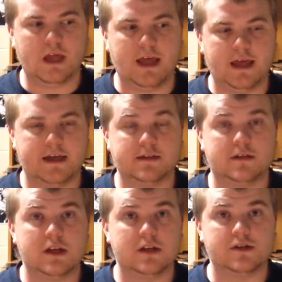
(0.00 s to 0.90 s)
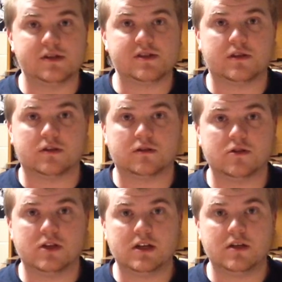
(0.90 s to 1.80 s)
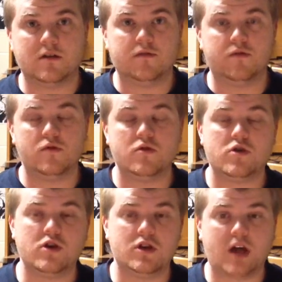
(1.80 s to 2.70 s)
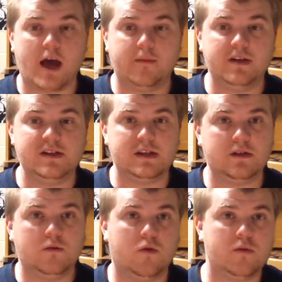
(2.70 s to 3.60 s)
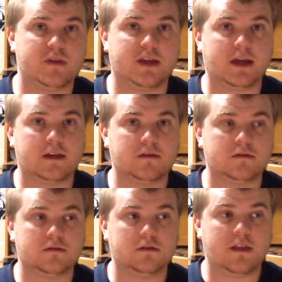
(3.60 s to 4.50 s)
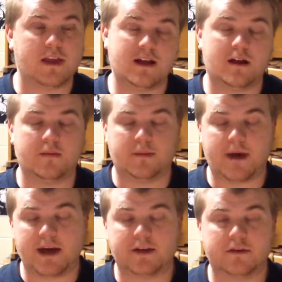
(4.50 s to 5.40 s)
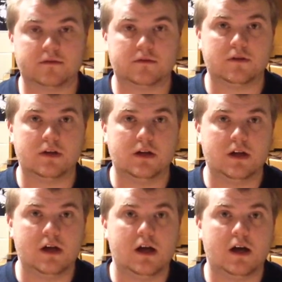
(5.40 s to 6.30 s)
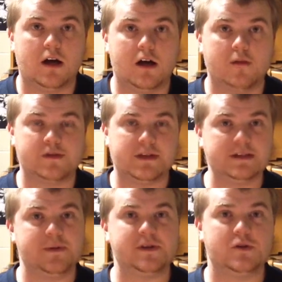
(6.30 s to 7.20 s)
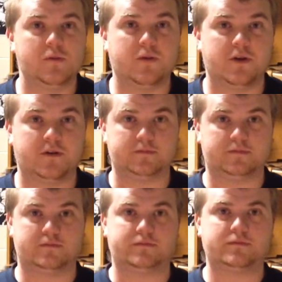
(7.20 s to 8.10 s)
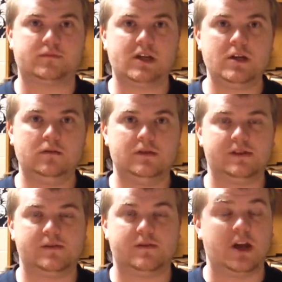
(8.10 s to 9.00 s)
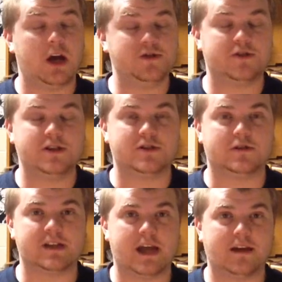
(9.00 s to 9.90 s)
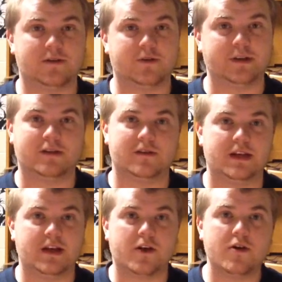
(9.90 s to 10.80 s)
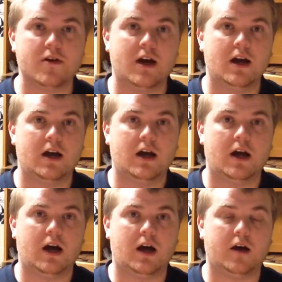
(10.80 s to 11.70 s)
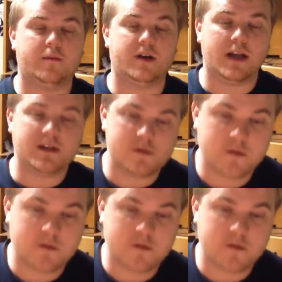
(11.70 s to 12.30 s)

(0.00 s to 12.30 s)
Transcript: and just looking for happiness in the warmth again, and that coming back. So that's my super, non-traditional take on the Wheel of the Year. Next